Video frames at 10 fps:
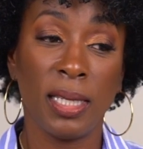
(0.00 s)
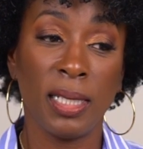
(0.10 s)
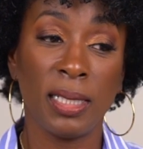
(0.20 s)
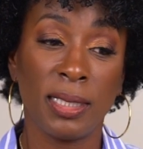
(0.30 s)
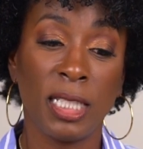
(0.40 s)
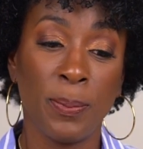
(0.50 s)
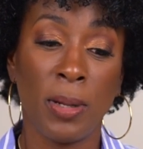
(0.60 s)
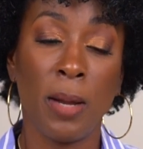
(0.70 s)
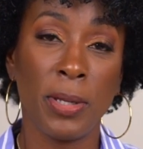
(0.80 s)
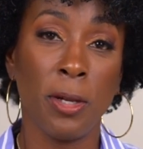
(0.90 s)
is this
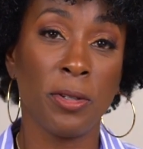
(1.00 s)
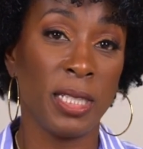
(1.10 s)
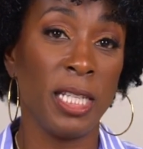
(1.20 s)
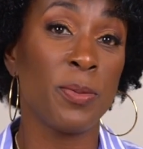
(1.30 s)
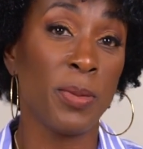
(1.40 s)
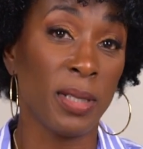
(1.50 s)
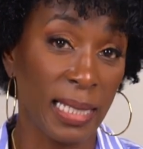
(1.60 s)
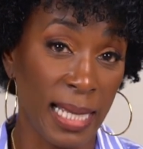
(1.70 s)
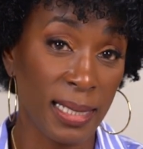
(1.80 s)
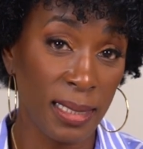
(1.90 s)
bump here to teach me a
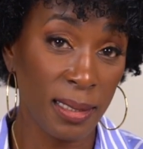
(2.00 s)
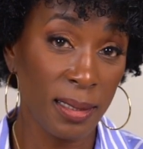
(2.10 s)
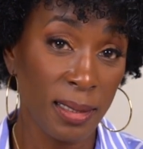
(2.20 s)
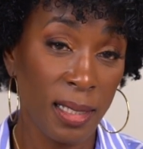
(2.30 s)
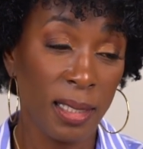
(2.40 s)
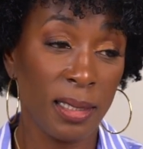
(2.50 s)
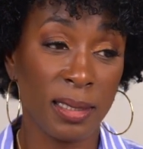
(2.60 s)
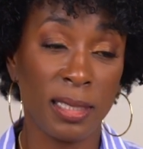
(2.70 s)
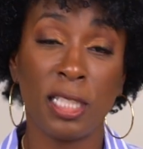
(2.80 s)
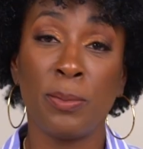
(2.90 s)
lesson? Is
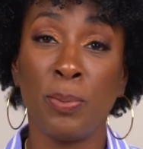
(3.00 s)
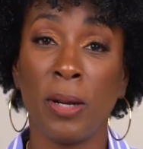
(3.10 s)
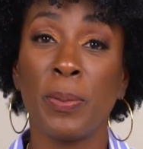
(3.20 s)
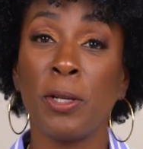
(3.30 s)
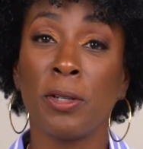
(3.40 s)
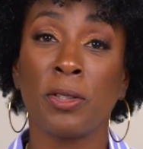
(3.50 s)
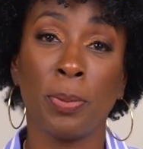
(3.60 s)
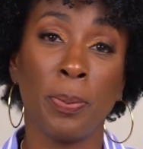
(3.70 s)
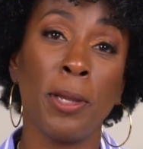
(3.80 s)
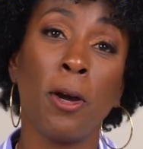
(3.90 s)
this bump here to
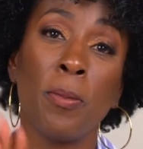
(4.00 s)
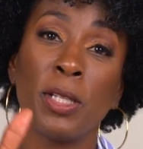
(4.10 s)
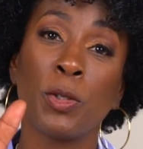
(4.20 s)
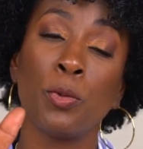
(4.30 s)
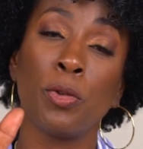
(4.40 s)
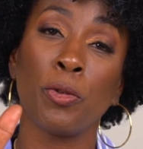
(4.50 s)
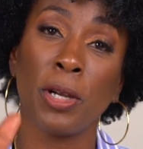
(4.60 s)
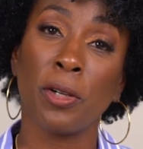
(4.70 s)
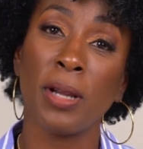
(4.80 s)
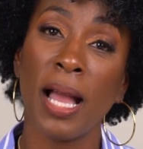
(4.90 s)
propel me to
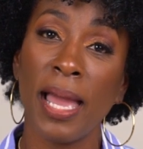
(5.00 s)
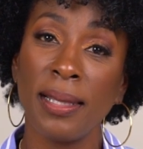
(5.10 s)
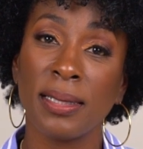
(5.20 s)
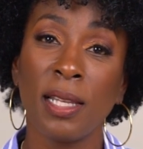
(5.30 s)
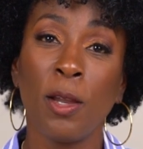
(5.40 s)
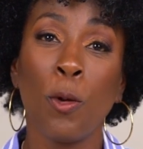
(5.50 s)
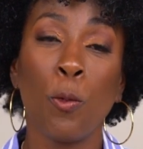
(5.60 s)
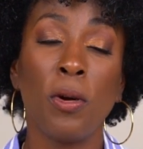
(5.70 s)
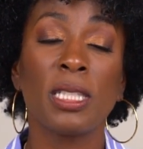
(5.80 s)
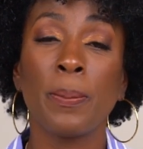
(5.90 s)
greater heights?
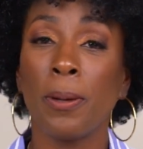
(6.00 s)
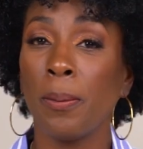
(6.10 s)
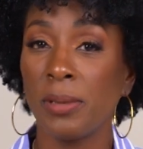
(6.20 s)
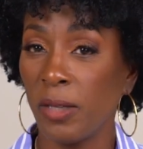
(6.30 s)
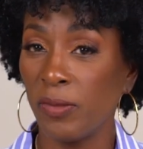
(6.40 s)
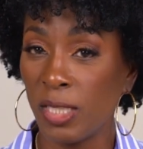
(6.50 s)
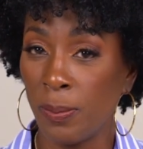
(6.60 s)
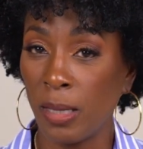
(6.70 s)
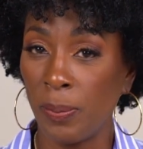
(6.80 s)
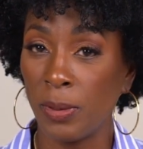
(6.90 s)
What is the purpose of this
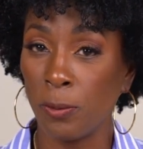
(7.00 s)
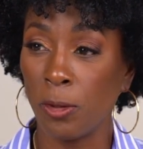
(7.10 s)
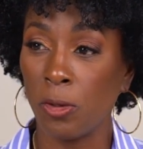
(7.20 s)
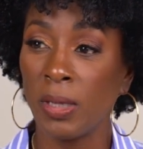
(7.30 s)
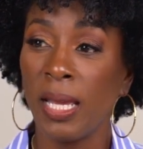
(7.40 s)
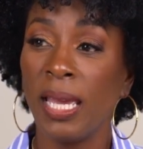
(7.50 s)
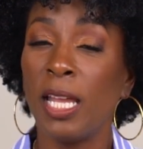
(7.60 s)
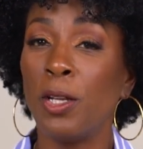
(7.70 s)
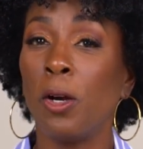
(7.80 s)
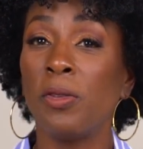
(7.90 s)
bump in the road?
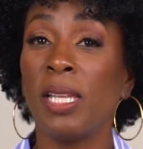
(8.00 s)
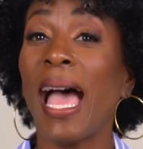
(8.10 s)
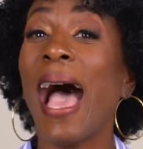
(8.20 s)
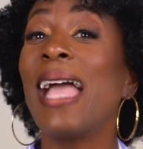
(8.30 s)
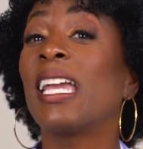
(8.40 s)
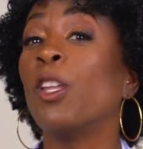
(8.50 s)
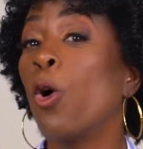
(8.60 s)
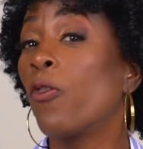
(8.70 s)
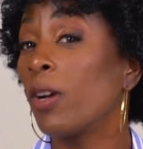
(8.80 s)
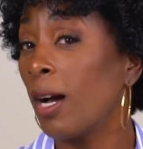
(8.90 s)
And know that I can
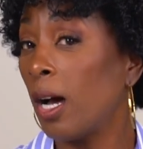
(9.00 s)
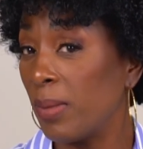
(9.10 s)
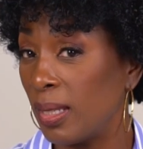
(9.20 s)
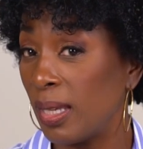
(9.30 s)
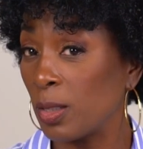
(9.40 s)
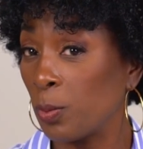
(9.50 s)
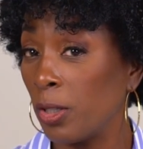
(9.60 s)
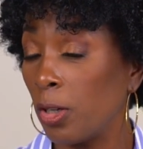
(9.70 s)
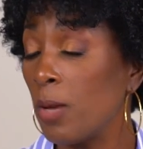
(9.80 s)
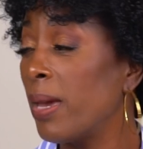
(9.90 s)
overcome it as
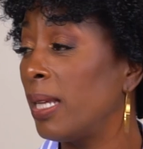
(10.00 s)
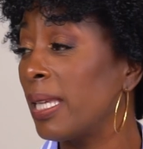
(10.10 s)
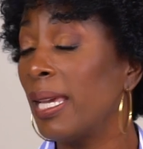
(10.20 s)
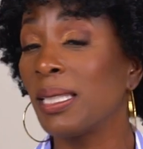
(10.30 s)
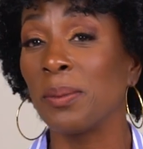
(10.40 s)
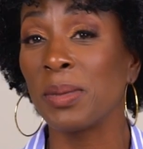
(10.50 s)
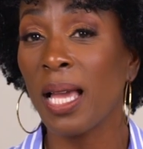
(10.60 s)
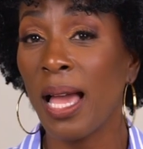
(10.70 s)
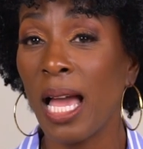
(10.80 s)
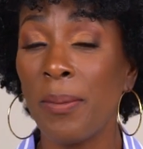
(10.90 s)
well. It may take some
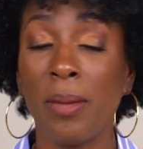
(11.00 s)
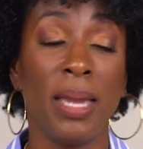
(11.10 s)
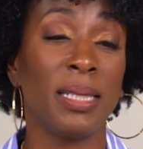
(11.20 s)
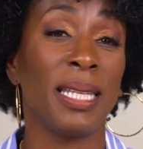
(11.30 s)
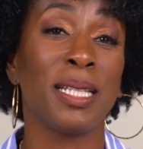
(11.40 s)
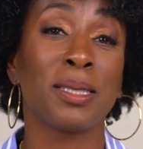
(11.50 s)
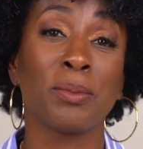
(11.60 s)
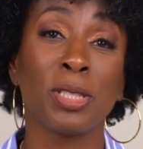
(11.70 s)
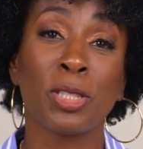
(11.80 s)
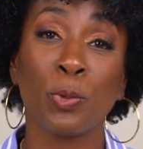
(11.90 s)
time, it may take
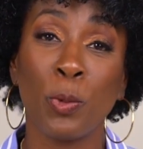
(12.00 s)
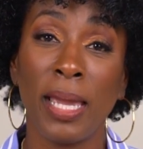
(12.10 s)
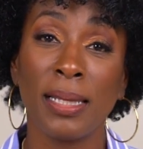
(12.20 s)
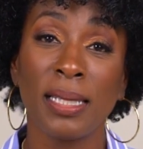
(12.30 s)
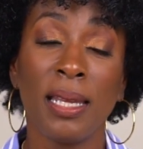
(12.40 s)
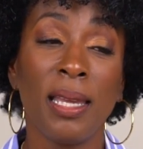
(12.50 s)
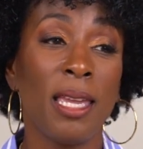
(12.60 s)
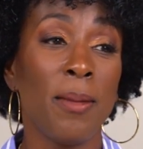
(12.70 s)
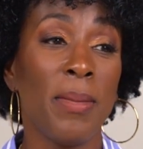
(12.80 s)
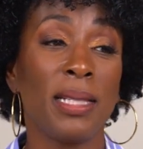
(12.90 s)
some sweat,
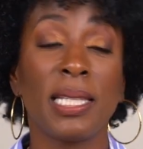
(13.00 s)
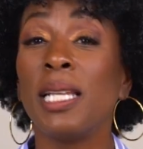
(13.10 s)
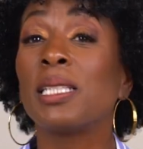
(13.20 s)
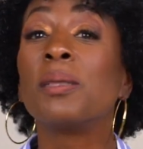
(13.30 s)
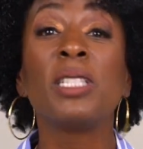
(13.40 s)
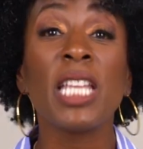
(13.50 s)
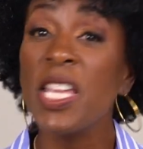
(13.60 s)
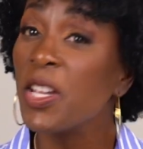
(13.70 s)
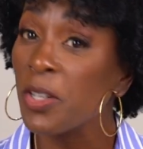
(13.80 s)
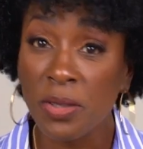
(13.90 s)
it may take some
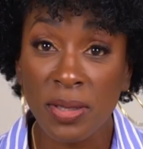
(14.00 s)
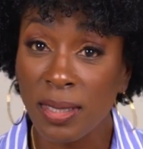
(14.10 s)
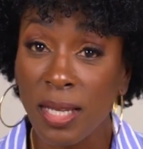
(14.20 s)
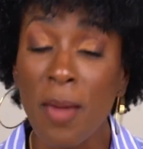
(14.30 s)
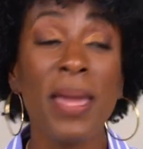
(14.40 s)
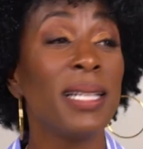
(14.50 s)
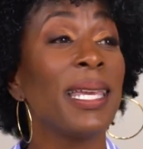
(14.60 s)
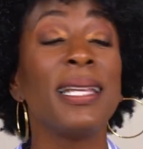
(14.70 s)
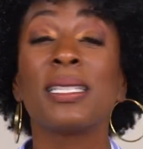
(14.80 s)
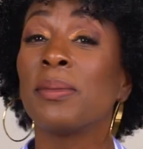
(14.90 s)
tears, it may
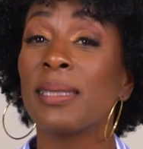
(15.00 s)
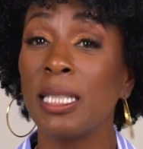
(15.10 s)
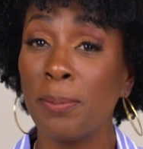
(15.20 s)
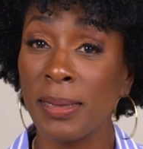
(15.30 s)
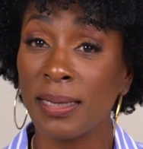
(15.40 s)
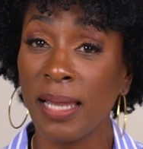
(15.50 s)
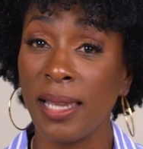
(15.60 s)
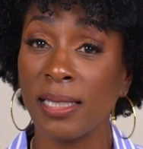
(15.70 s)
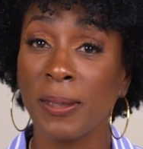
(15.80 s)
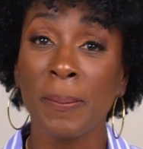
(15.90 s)
take some sleepless
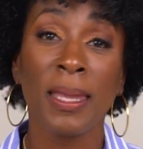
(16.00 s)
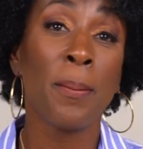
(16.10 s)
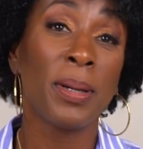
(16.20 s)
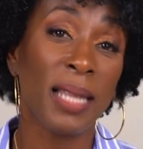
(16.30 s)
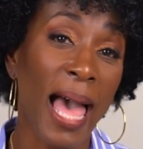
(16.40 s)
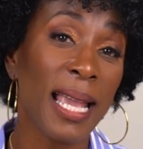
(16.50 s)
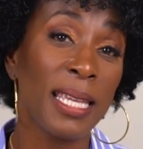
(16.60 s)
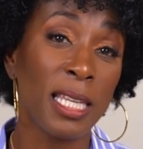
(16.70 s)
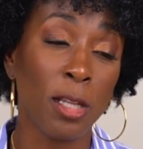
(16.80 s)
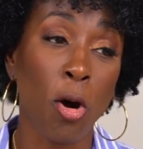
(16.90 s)
nights, but I
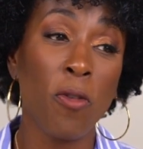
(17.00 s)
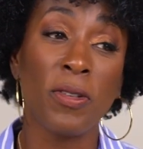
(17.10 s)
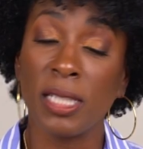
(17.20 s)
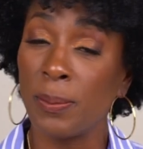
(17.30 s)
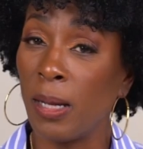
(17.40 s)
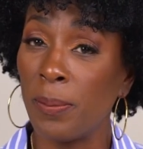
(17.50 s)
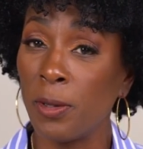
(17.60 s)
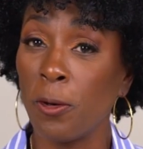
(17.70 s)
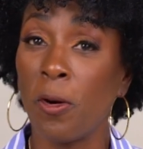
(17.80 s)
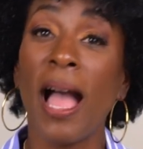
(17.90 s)
can get over this bump in
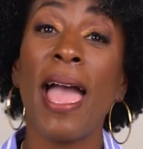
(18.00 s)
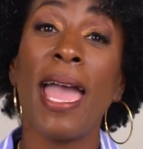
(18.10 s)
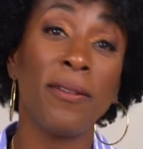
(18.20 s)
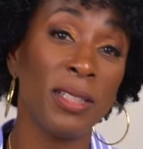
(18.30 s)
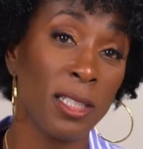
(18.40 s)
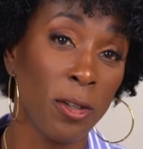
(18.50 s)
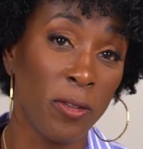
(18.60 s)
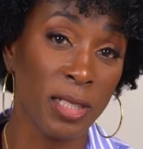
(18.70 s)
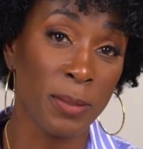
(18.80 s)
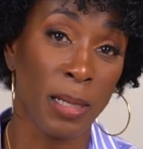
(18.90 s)
the road. I have to get
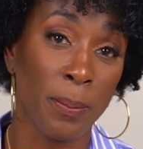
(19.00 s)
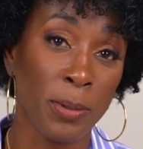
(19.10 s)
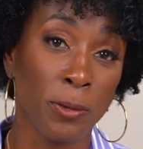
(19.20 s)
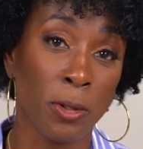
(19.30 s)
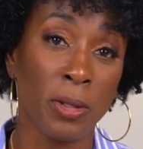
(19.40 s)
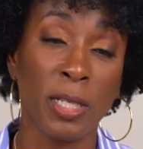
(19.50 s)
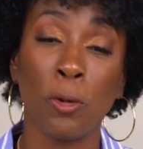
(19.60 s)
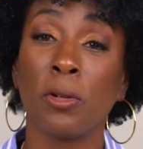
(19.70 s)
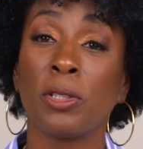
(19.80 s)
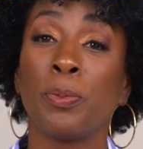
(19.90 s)
over this bump in the road in
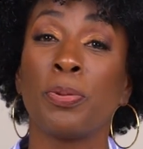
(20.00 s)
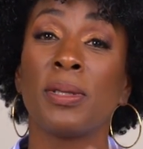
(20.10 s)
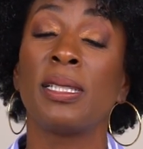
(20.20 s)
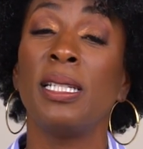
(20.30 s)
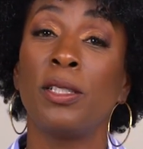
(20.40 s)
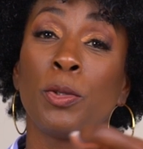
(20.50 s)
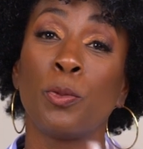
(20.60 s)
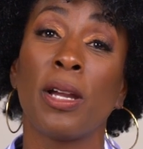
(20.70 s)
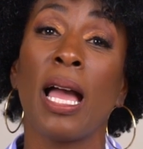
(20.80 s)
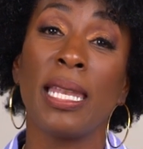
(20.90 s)
order to proceed to
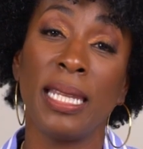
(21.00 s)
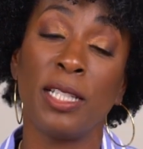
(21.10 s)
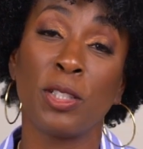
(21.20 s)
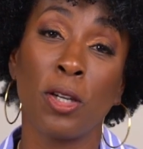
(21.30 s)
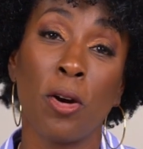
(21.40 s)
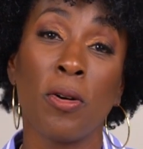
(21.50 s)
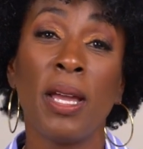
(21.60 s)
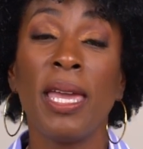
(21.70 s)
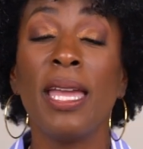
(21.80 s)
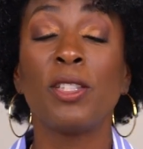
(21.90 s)
where I need to go
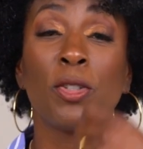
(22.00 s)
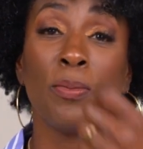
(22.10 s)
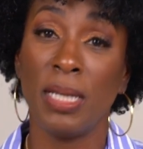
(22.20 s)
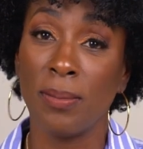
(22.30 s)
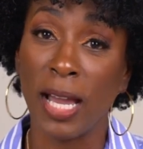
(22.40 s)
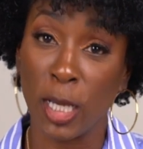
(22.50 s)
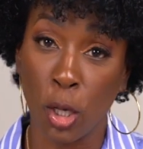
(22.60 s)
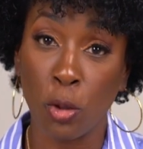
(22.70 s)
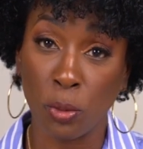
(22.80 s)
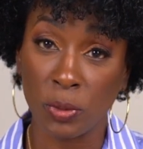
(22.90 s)
and to meet my
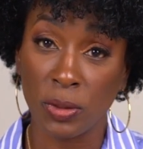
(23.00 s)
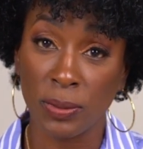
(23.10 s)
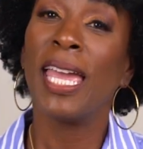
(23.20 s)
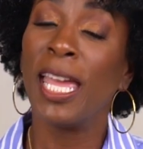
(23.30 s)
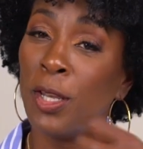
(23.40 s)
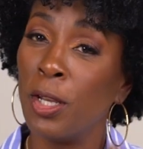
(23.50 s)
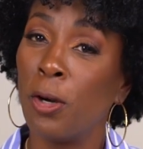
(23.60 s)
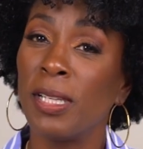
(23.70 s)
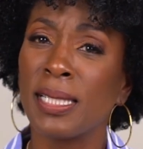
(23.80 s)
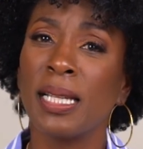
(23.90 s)
goals. And
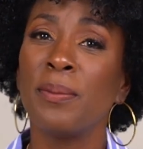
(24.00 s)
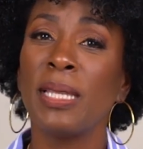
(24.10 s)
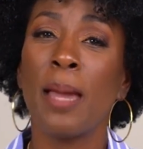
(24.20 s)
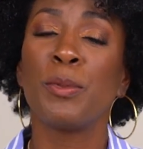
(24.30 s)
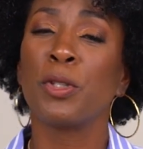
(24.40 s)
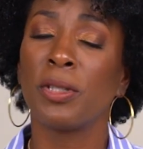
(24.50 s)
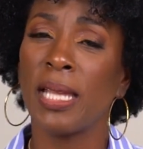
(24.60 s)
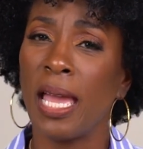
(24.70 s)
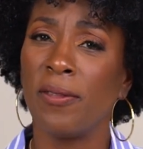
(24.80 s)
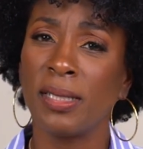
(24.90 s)
know that sometimes you're
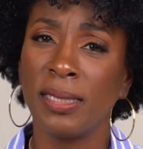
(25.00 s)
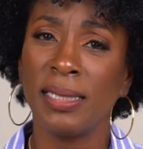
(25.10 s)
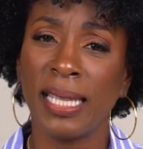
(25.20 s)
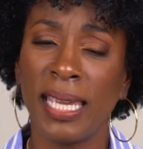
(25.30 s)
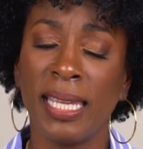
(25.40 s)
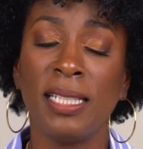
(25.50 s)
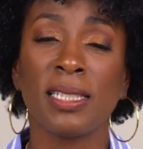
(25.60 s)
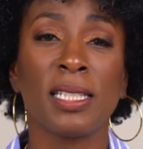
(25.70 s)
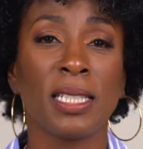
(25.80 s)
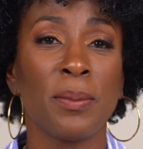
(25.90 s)
gonna have good
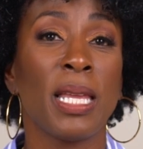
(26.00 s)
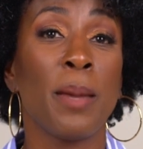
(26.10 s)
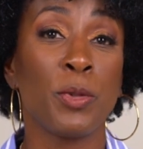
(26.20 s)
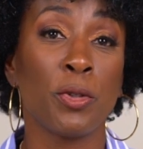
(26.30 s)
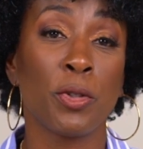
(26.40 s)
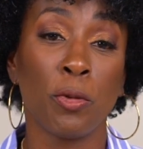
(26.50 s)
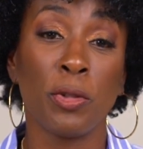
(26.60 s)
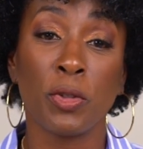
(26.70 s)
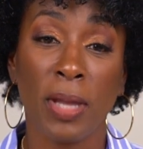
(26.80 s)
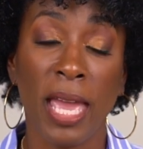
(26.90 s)
days and sometimes you're
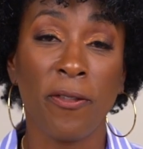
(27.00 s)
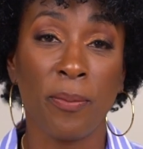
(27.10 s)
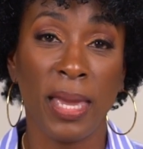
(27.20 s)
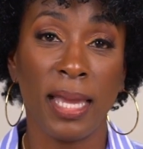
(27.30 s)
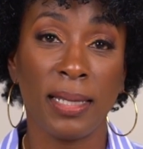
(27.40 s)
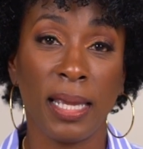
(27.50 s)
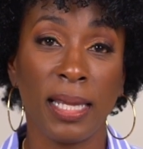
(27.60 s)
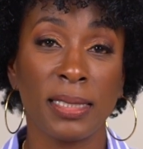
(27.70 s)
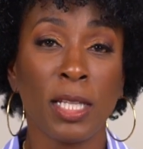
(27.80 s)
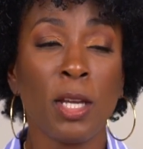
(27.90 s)
going to have bad days.